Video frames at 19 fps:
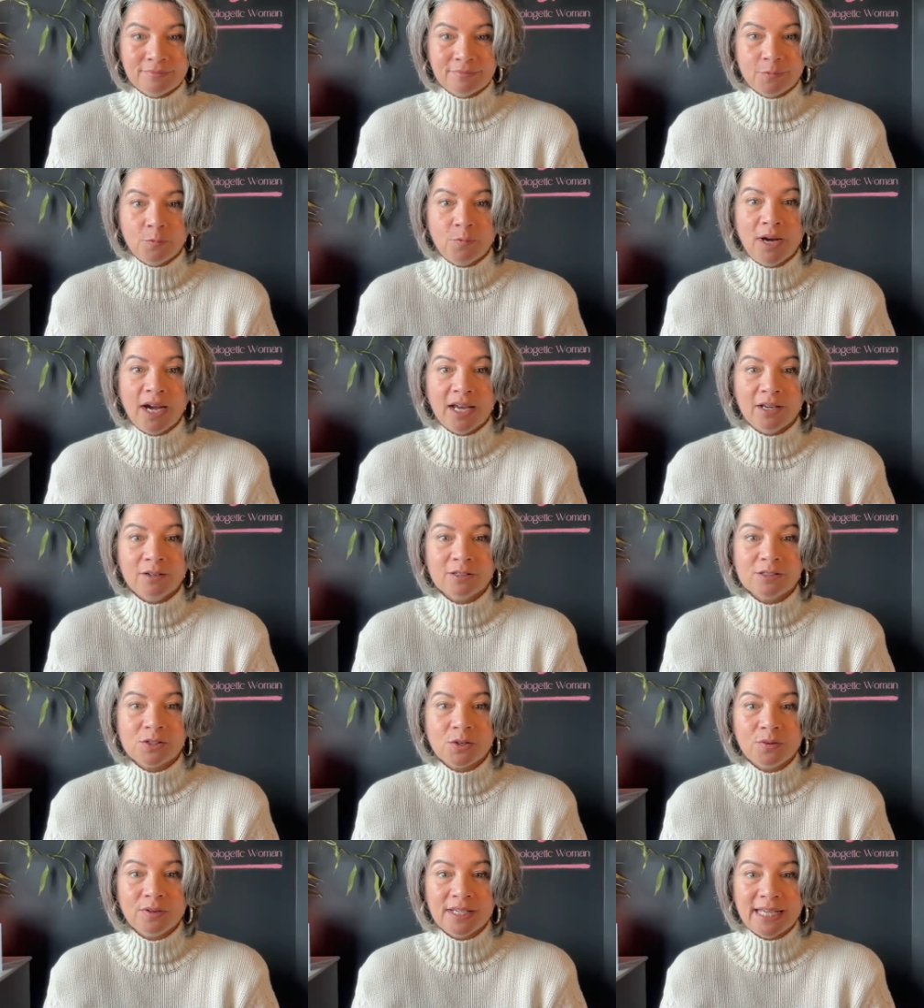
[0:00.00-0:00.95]
Why
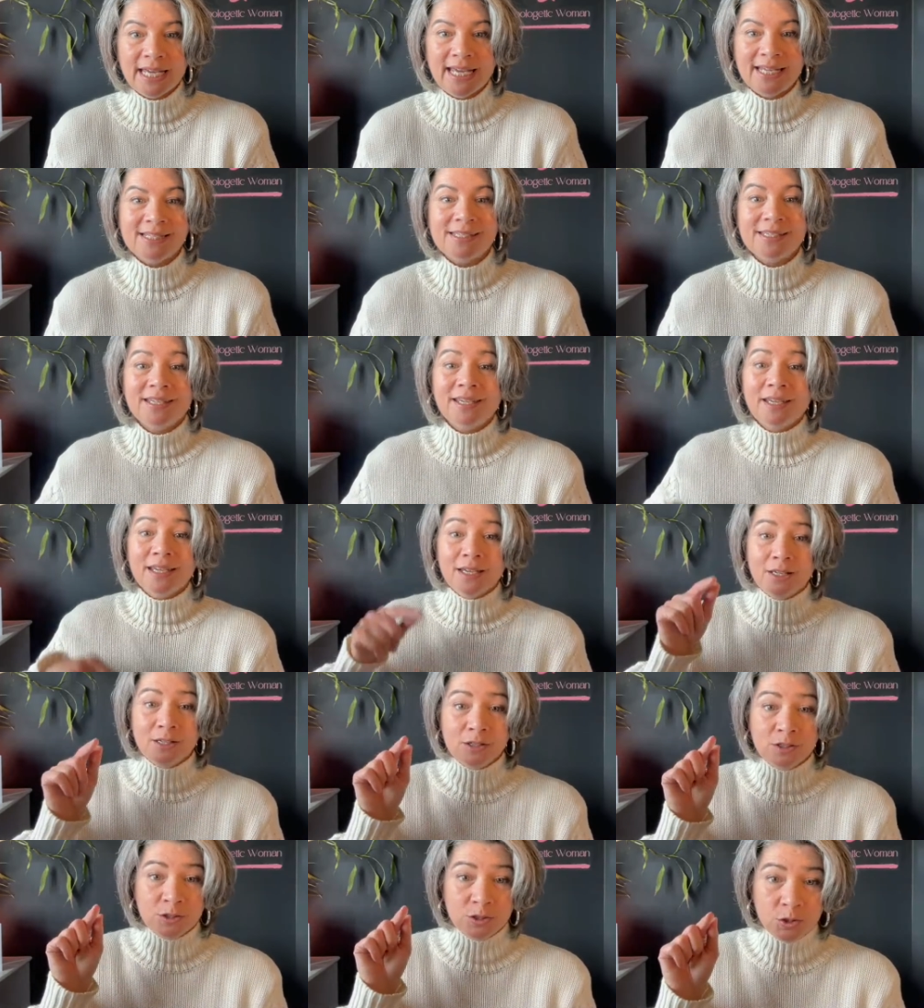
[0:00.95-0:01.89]
not create
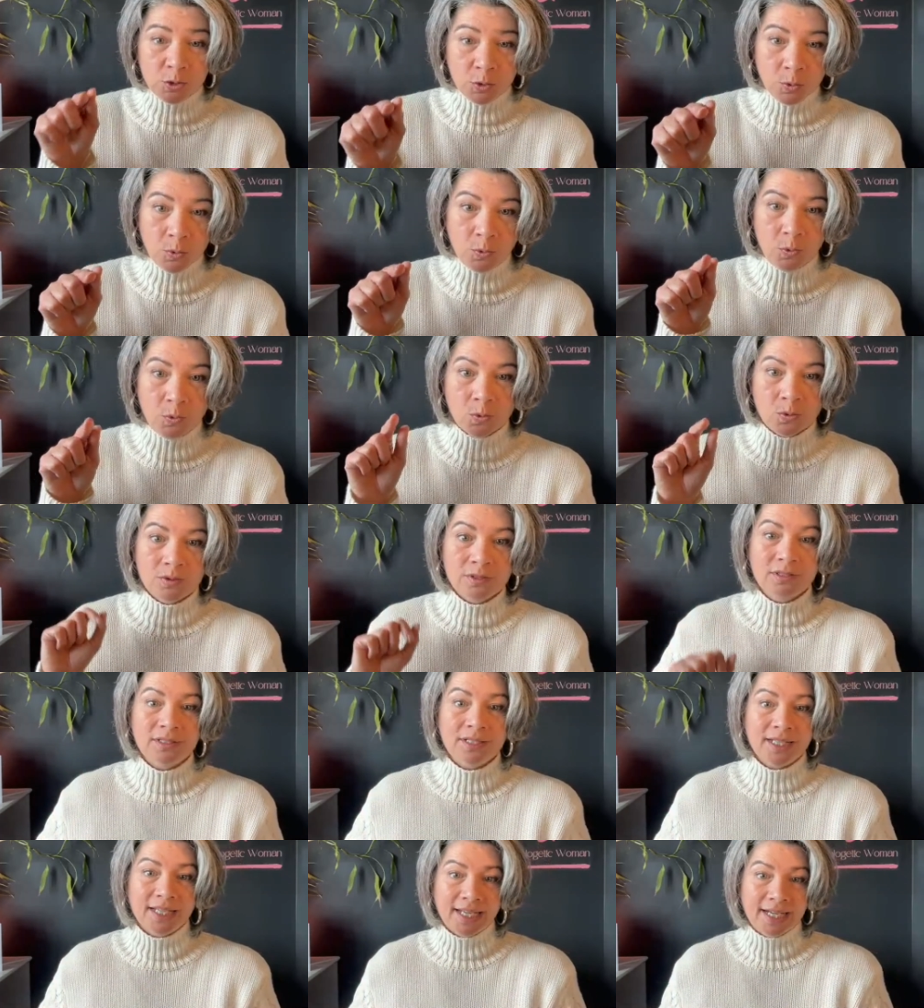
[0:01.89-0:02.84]
your
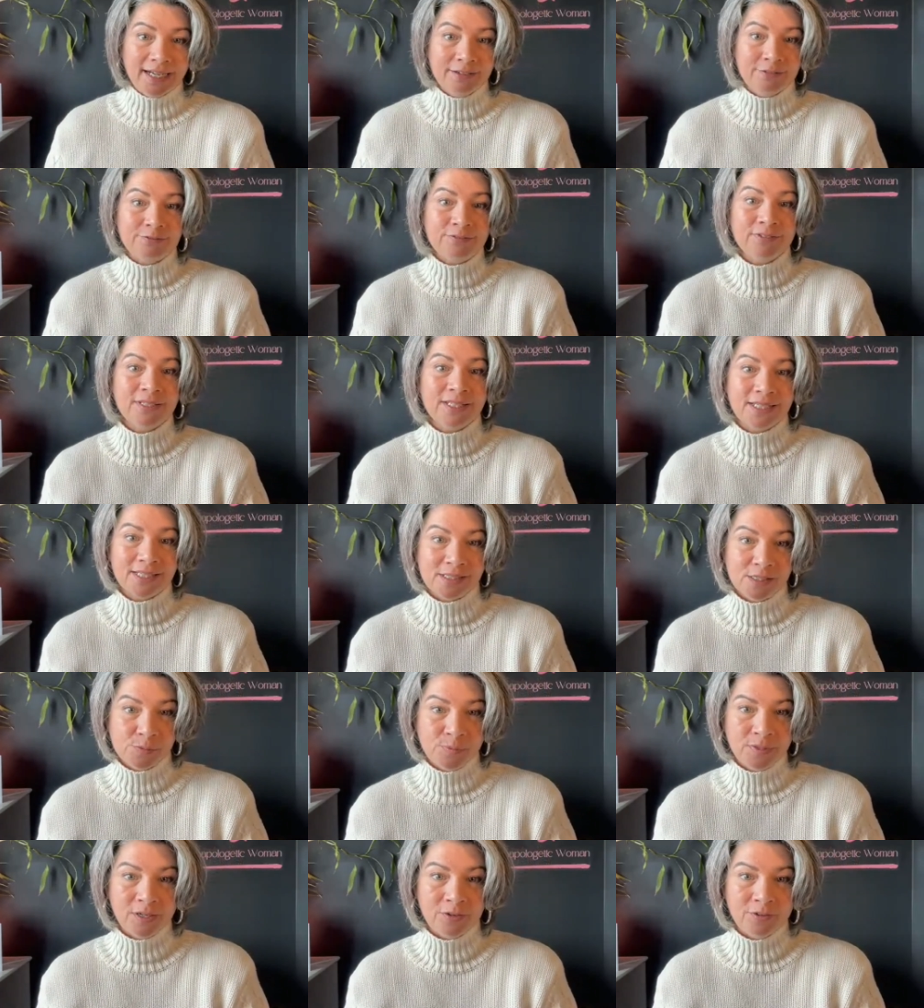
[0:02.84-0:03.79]
life
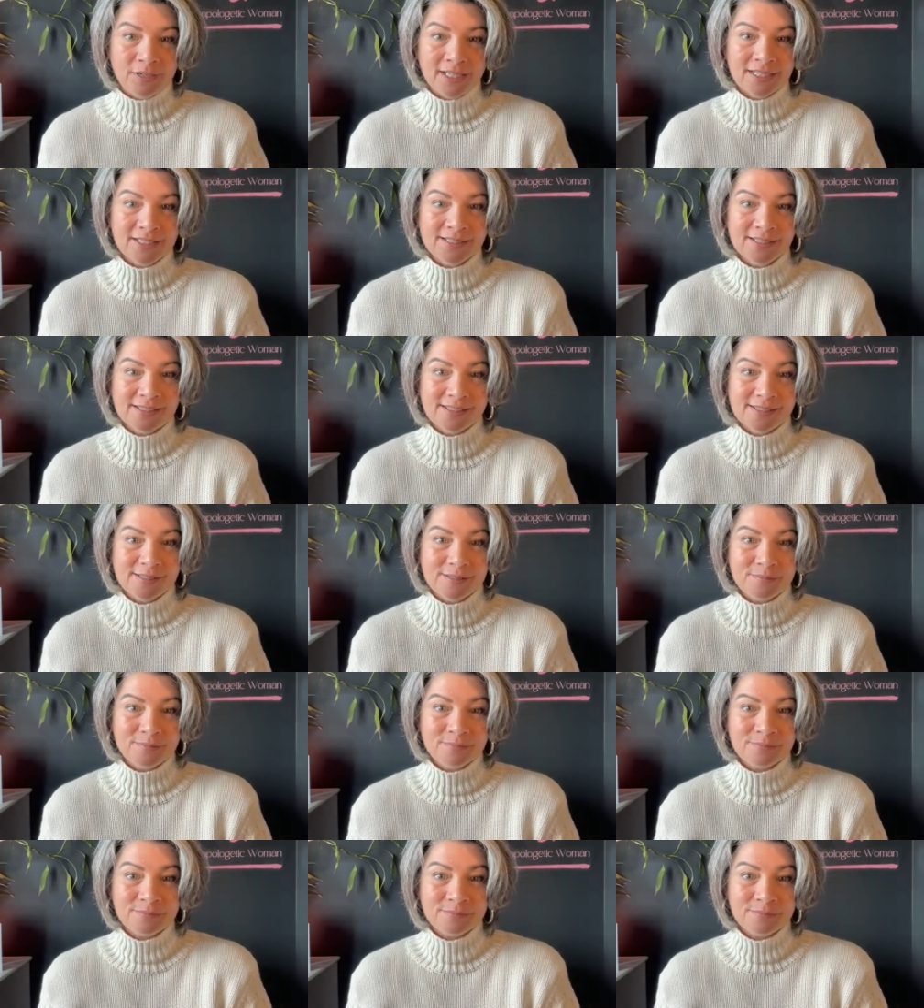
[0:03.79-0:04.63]
experience?